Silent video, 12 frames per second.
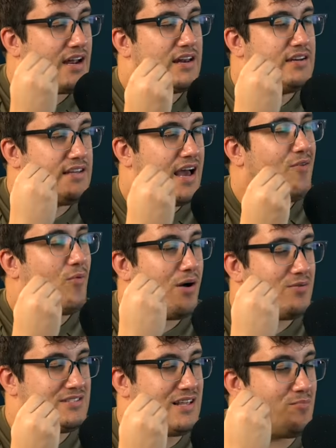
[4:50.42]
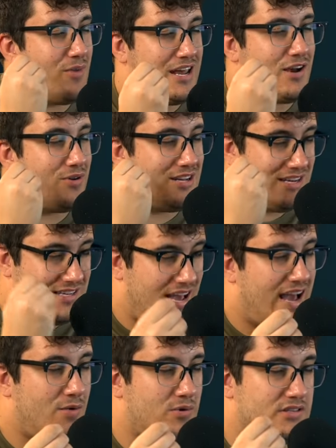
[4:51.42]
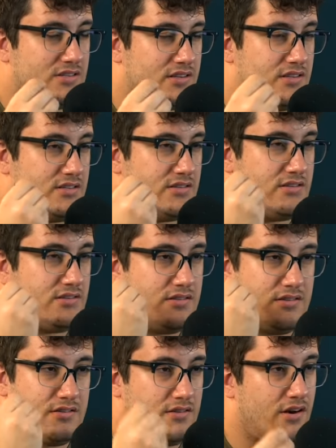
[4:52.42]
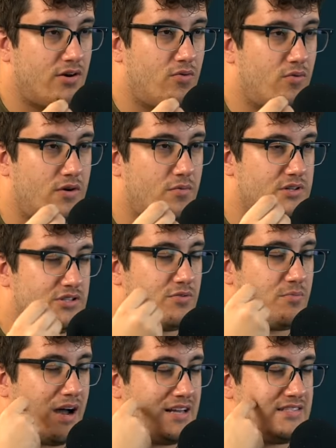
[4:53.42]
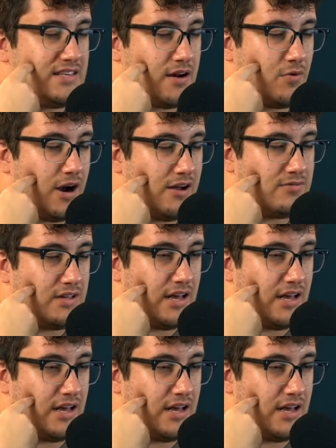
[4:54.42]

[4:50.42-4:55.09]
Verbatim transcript: out of debt. Why wasn't that money going to debt? What's the, you know, wh- what's your mindset around